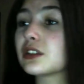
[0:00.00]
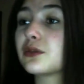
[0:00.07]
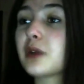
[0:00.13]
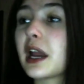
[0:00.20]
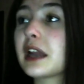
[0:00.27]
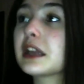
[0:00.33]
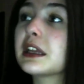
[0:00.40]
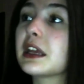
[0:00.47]
the
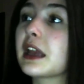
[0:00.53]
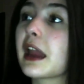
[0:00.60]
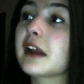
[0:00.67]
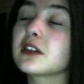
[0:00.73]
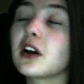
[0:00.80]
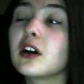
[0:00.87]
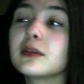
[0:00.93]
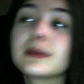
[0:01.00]
Raggedy Ann
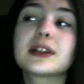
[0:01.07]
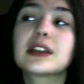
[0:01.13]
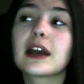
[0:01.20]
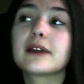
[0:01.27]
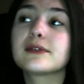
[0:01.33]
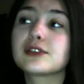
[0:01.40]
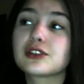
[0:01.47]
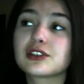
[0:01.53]
doll, but
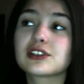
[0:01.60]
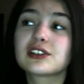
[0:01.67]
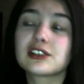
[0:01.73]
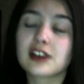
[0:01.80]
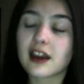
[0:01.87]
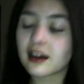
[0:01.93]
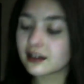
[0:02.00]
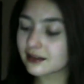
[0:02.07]
that was
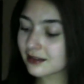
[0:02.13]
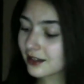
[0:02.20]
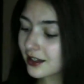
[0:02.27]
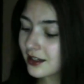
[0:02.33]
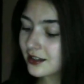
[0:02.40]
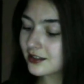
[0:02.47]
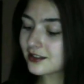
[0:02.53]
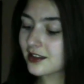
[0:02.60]
just, yeah.
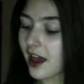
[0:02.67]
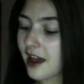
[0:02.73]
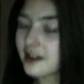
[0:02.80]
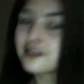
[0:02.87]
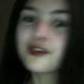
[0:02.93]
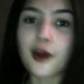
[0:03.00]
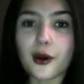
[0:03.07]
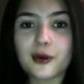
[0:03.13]

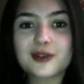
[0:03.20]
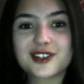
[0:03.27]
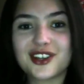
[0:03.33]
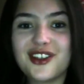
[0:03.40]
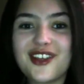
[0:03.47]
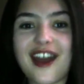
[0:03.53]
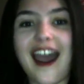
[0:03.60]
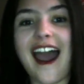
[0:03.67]
Side note
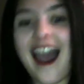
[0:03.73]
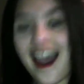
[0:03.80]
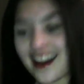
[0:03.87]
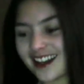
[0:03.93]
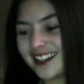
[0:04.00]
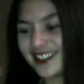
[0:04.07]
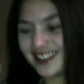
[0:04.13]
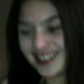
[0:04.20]
to that.
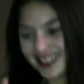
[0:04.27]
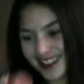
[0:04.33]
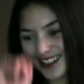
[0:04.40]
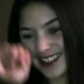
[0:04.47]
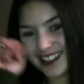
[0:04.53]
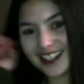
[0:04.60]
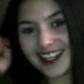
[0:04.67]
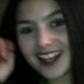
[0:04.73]

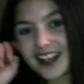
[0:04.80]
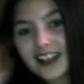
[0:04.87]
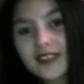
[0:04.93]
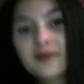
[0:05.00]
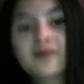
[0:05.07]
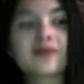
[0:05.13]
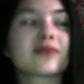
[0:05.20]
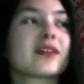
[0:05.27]

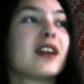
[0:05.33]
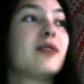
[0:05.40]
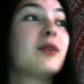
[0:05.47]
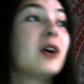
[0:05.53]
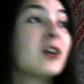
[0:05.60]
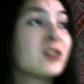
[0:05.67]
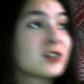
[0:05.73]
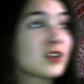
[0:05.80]

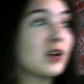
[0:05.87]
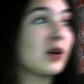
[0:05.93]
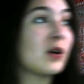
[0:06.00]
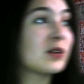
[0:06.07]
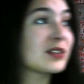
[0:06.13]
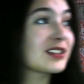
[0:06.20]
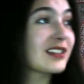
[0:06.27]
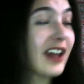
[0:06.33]

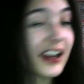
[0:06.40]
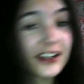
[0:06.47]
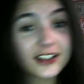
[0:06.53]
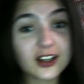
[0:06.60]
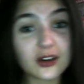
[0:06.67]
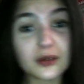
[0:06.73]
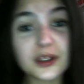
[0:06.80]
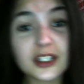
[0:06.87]
Also, side
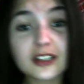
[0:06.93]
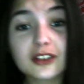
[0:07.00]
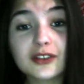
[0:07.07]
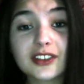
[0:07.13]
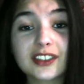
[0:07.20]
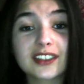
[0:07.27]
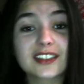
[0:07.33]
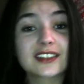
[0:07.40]
note, we are
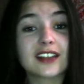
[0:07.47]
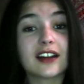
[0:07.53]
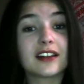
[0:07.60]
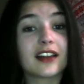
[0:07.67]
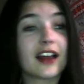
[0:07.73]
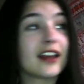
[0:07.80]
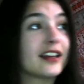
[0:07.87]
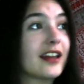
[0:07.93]
losing
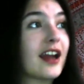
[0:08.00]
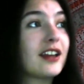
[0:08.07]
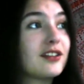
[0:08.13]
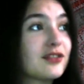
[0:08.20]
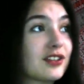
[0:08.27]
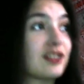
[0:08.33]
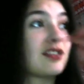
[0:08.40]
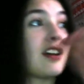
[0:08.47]
sunlight. Yeah, you
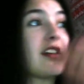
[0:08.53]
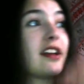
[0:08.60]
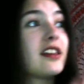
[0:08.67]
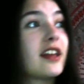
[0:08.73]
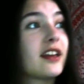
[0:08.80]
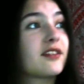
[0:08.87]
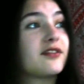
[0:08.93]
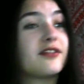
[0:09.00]
just saw that,
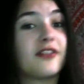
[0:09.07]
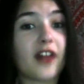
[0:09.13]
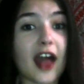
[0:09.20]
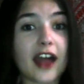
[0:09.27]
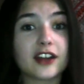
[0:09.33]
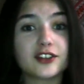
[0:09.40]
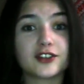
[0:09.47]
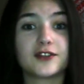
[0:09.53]
like,
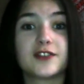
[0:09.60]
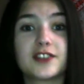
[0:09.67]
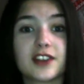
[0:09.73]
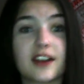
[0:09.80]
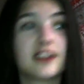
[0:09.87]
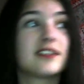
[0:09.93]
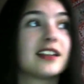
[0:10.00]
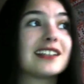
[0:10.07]
flash of
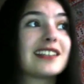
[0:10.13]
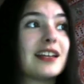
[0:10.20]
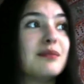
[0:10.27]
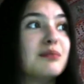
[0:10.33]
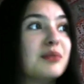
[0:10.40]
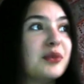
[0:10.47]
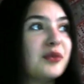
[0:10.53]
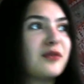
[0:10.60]
sun as I
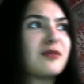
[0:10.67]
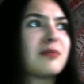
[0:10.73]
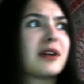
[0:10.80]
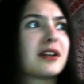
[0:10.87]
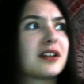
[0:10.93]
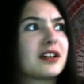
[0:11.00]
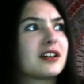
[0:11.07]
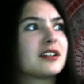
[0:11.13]
moved my
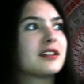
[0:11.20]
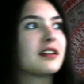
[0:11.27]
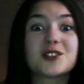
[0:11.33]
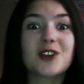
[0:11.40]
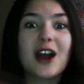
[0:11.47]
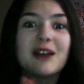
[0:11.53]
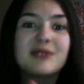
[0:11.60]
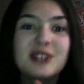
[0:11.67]
curtain.
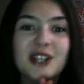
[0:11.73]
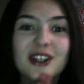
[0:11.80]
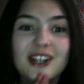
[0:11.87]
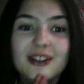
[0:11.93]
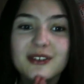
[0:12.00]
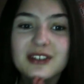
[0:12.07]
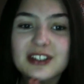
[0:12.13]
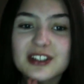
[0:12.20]
So I'm gonna
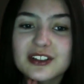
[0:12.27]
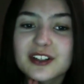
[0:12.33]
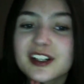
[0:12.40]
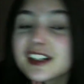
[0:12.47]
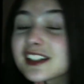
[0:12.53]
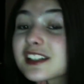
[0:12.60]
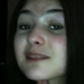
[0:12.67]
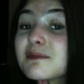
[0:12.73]
hurry with these
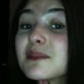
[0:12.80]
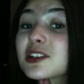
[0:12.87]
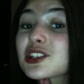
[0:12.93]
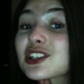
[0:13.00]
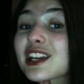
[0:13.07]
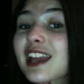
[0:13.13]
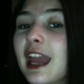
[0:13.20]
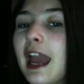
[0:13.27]
stories as much
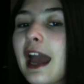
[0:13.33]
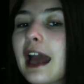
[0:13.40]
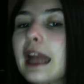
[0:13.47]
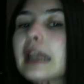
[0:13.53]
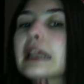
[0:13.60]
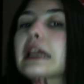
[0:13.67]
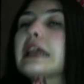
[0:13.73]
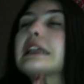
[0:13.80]
as I
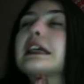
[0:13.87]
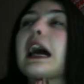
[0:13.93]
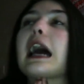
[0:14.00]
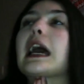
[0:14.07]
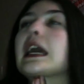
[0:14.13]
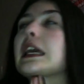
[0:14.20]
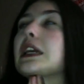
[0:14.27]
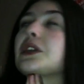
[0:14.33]
can, because
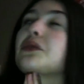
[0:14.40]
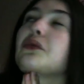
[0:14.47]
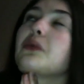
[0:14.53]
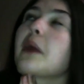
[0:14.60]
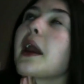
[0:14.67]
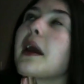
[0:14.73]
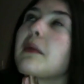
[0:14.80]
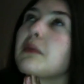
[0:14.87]
I can
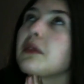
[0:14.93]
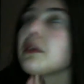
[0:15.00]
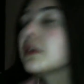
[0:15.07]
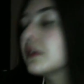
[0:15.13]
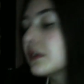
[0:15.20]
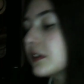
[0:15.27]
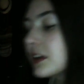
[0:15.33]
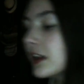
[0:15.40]

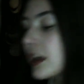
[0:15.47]
ramble.